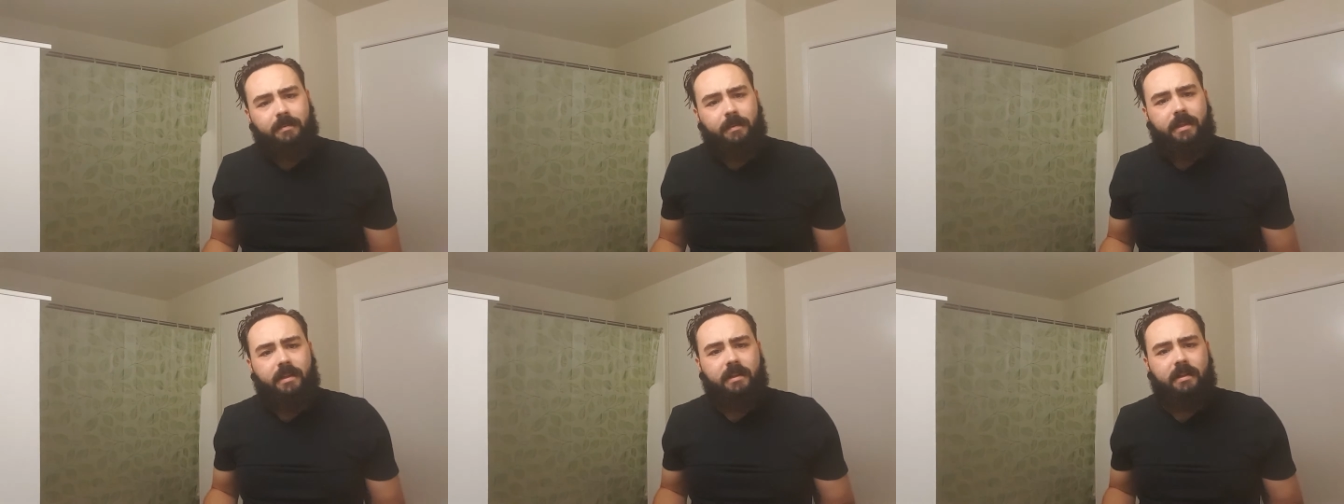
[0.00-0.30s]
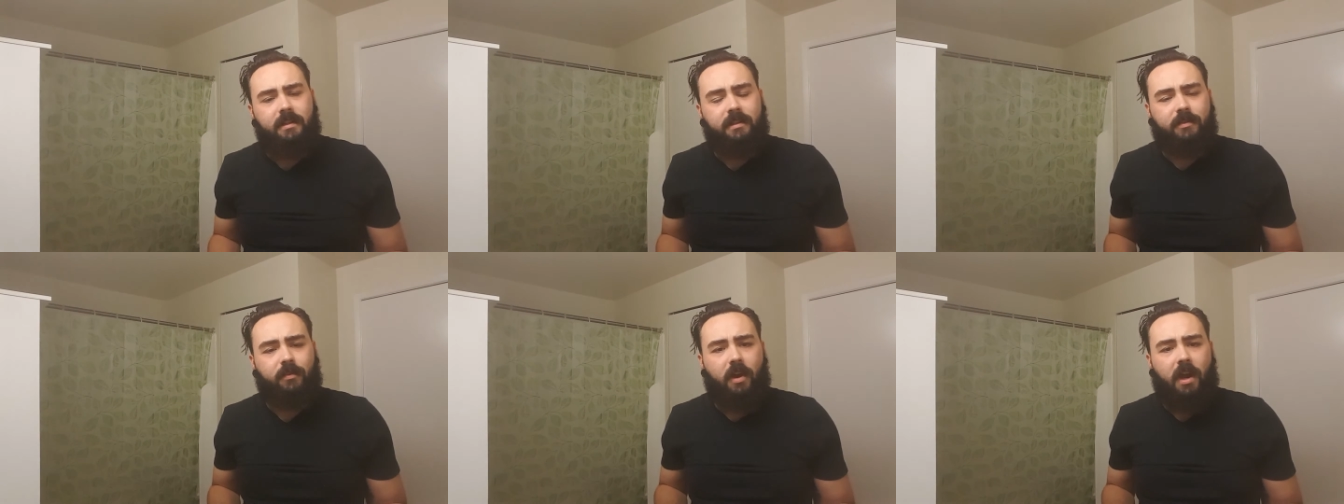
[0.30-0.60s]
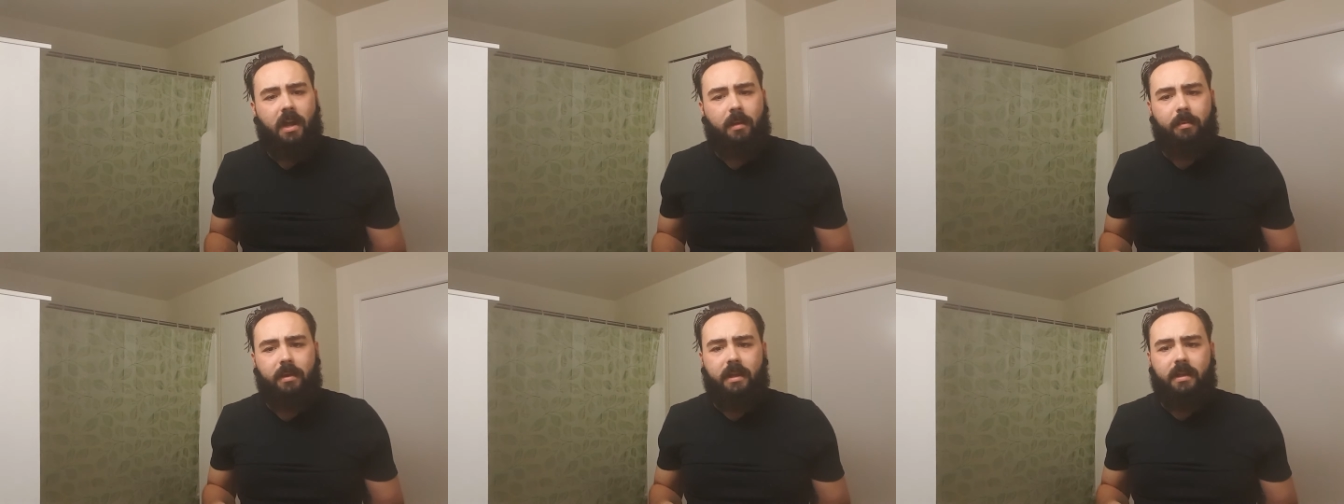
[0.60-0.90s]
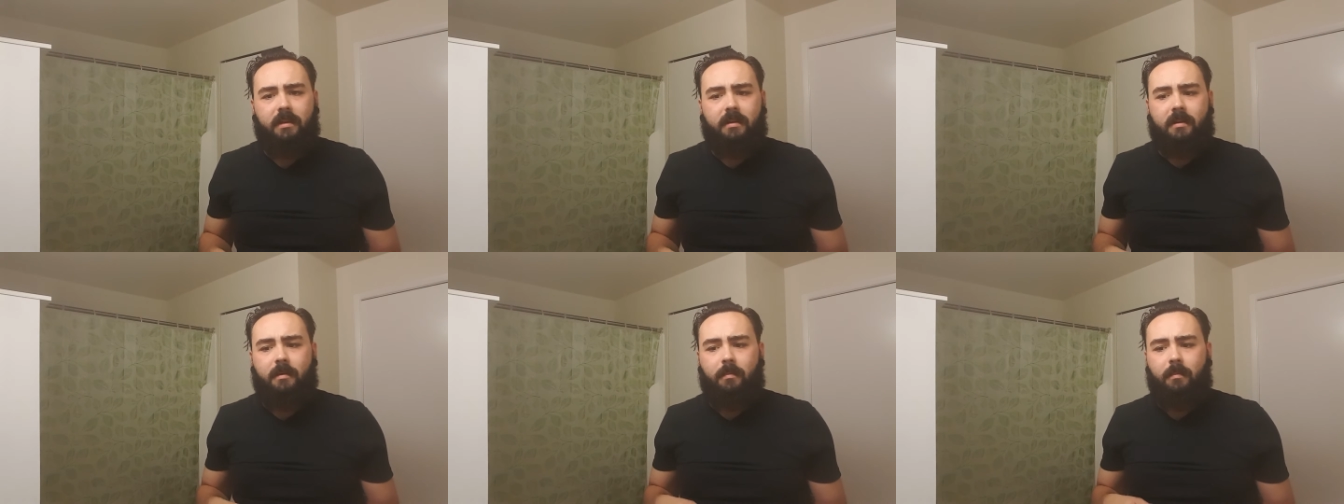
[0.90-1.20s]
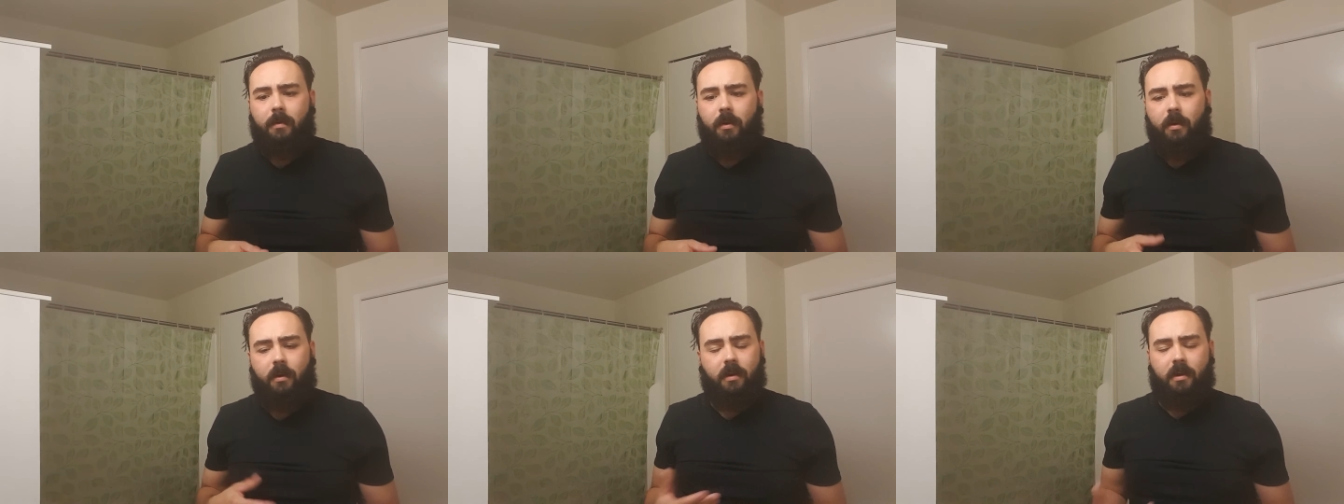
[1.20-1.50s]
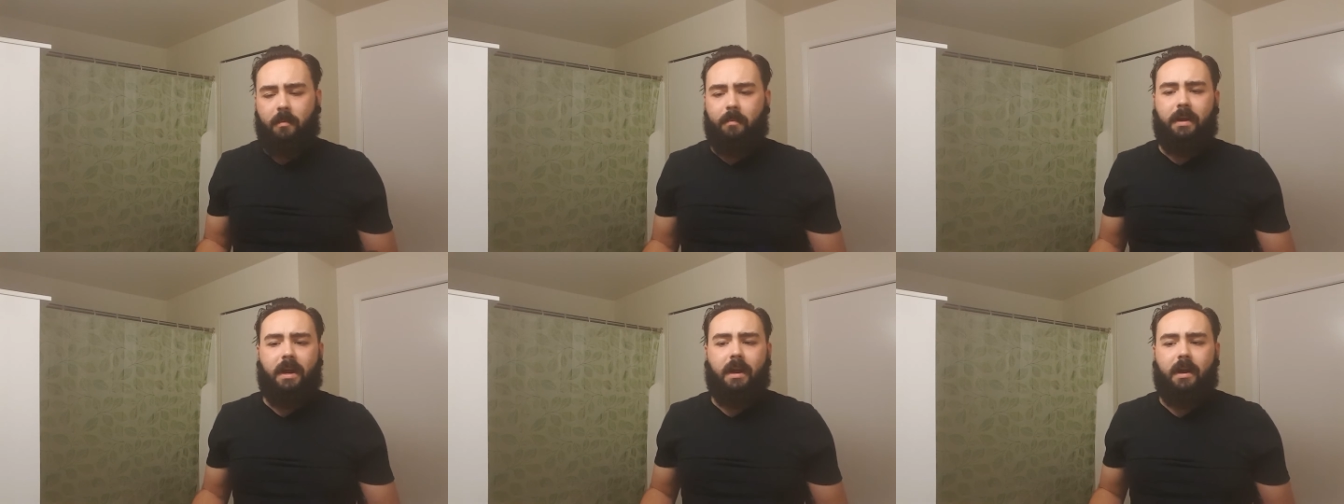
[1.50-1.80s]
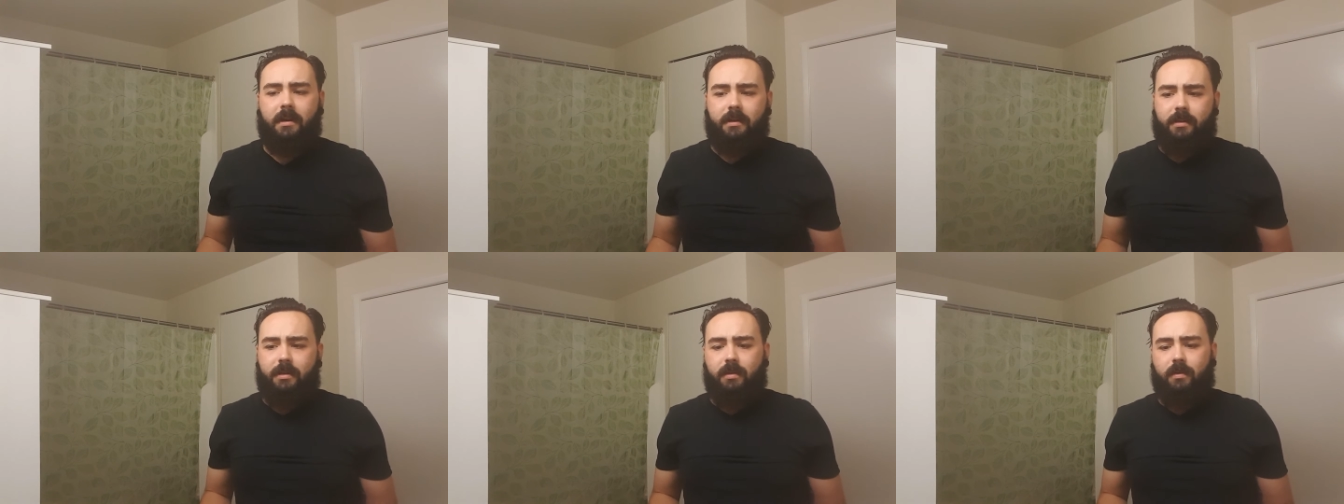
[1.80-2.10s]
me to describe it or
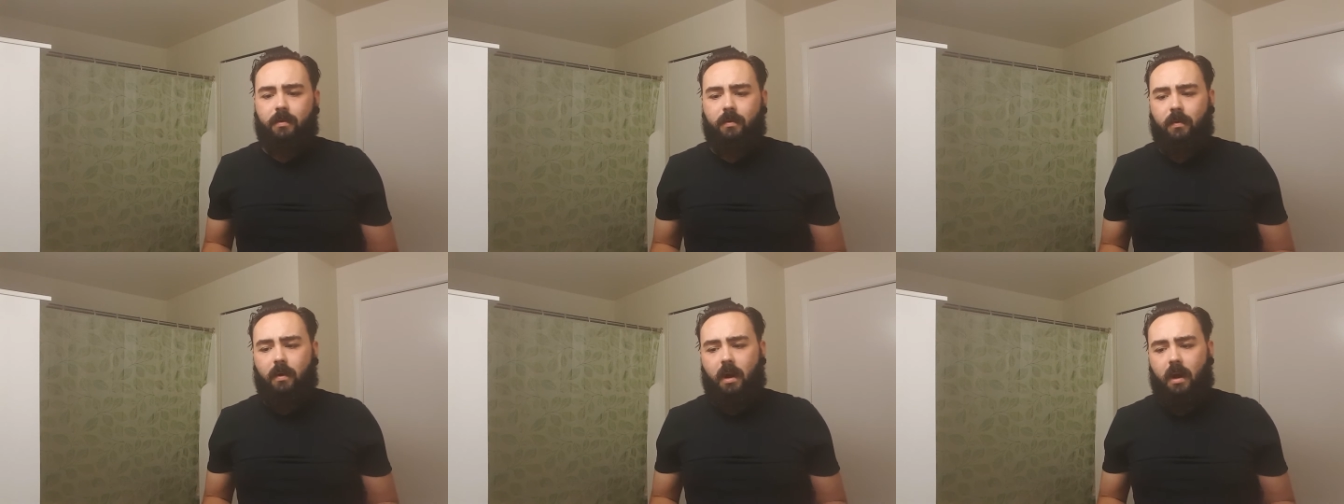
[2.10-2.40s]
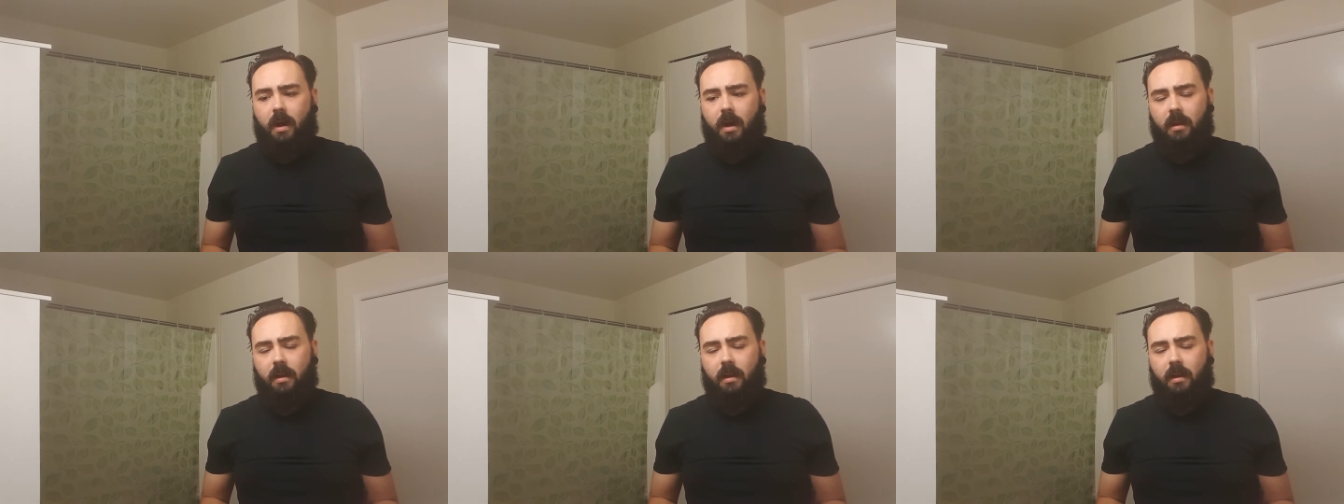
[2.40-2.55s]
compare it to